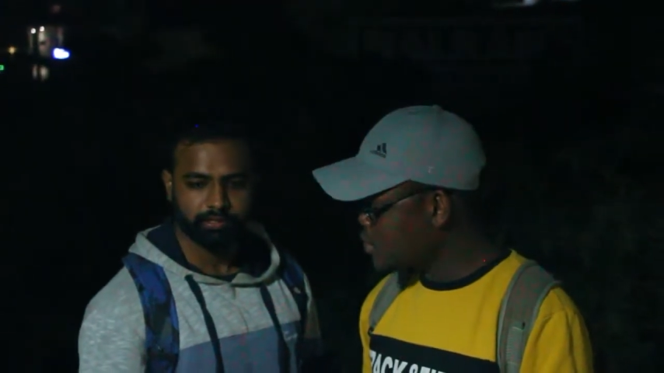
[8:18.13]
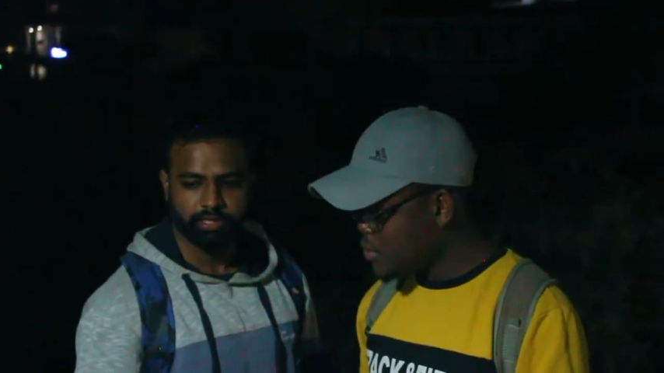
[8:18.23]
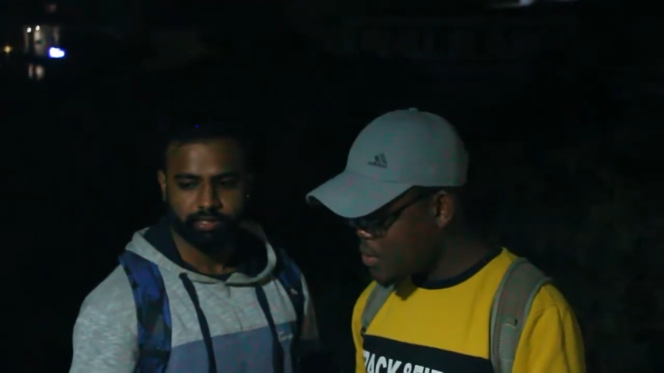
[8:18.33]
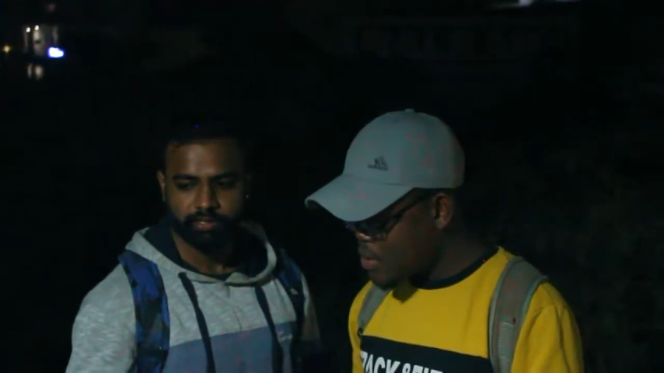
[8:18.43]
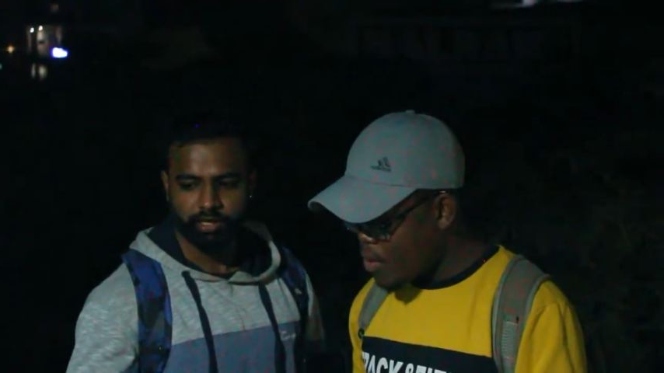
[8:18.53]

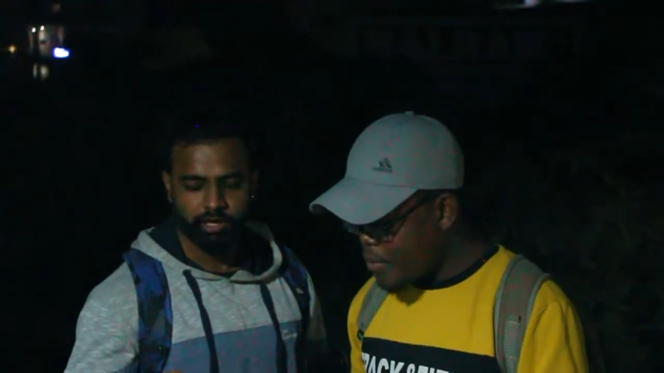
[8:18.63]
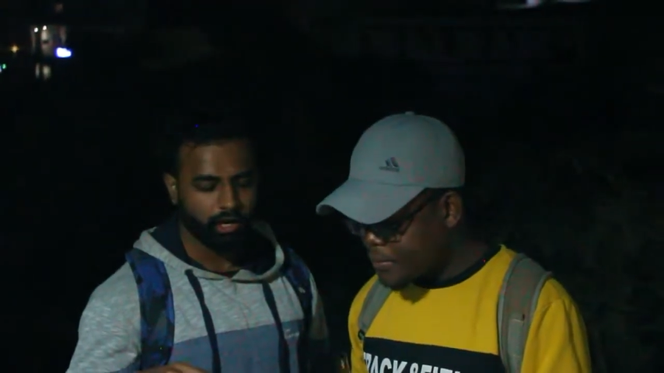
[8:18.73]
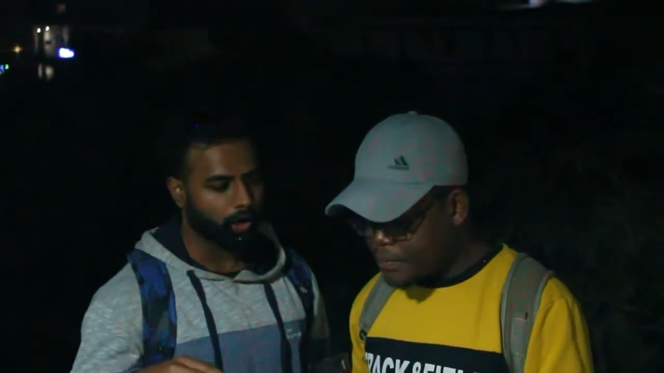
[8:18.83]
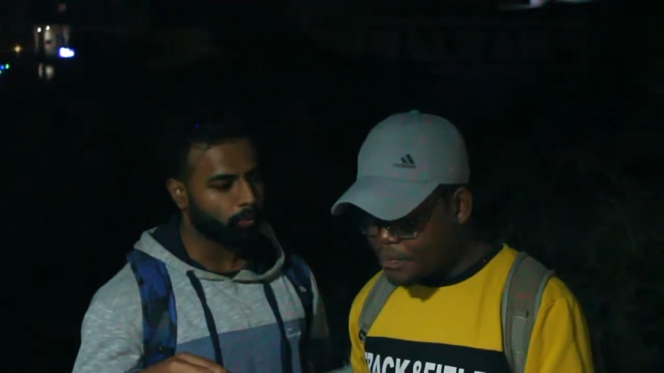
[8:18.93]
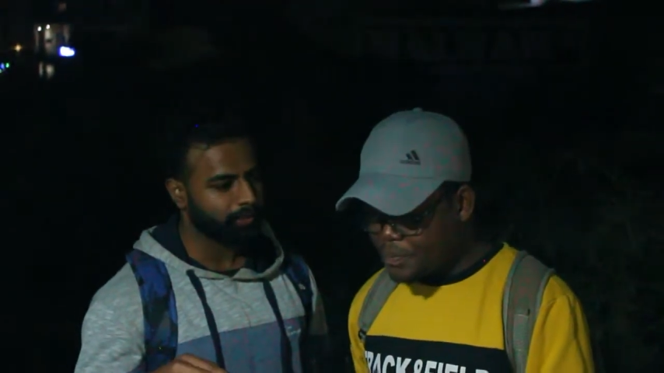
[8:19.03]
Speaker 1: that
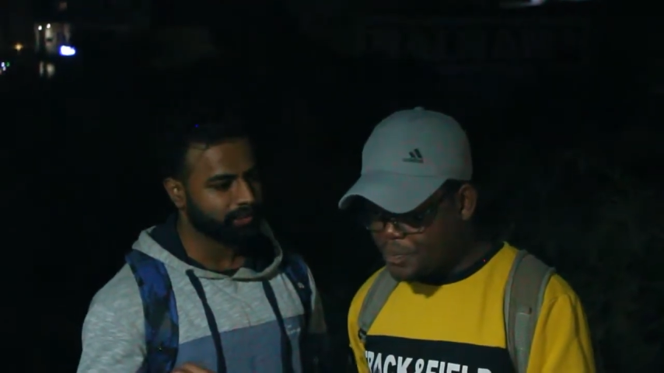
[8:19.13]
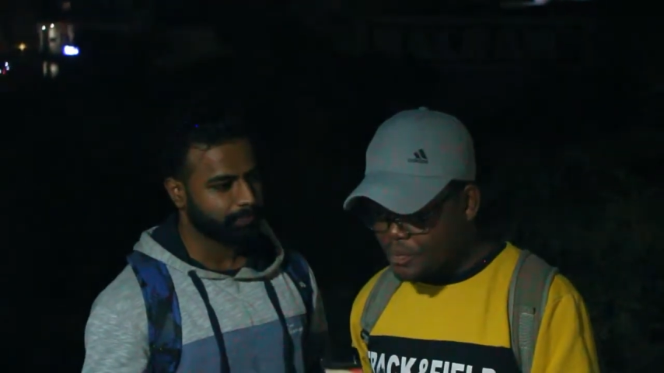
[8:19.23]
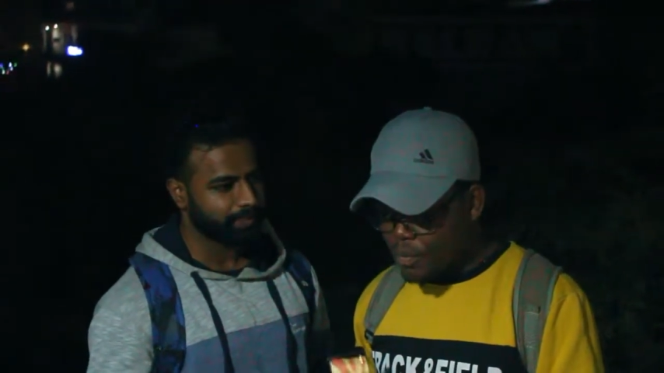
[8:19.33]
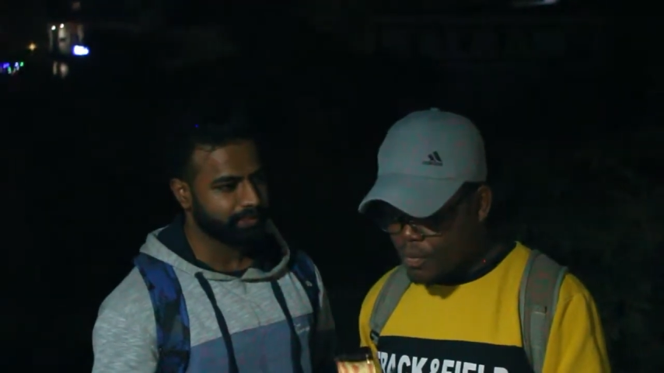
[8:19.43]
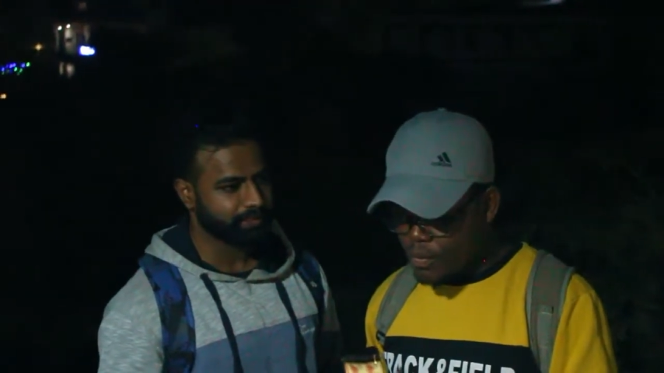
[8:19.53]
how much
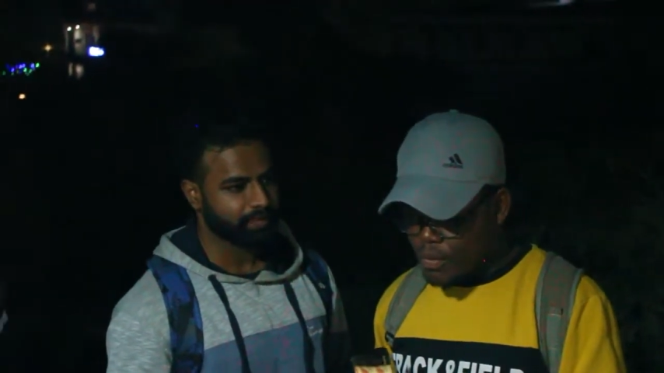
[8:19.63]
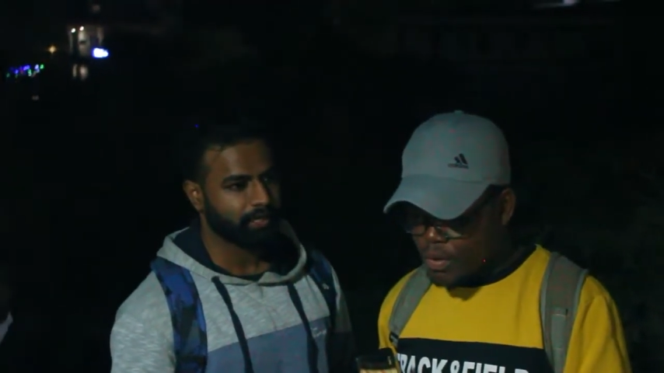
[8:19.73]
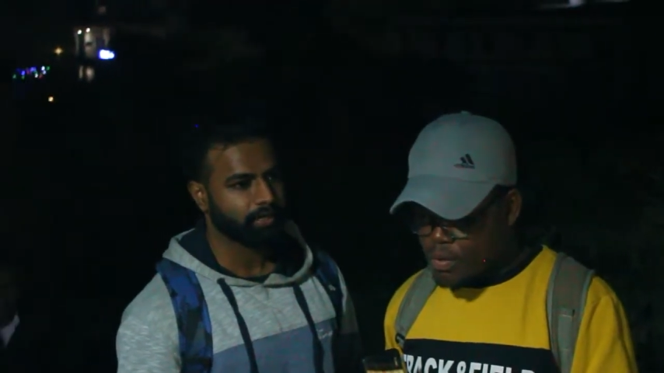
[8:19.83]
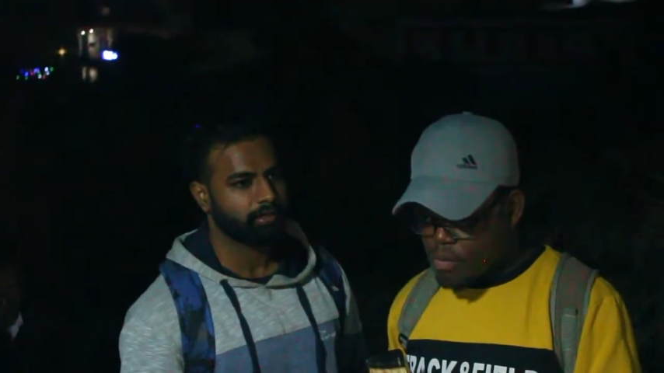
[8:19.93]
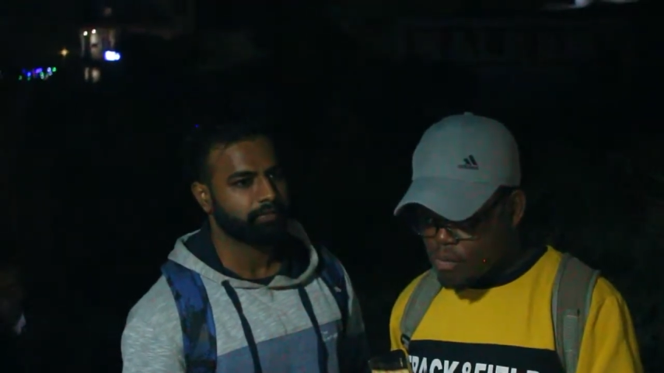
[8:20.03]
spice
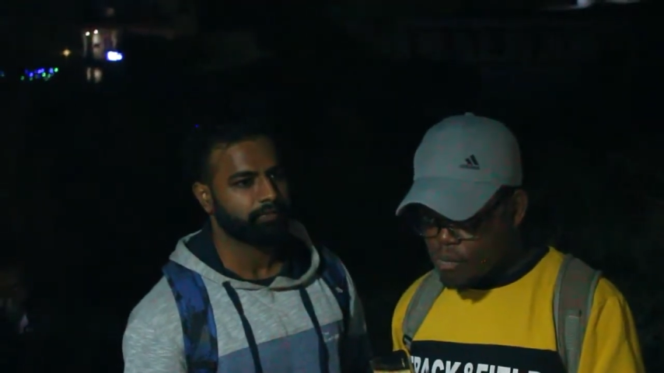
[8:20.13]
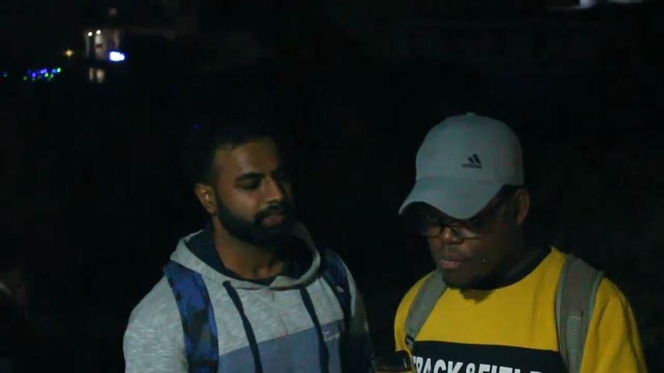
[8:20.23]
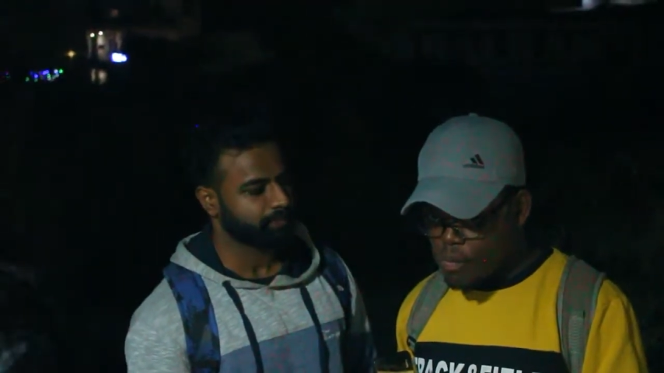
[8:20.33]
and uh, which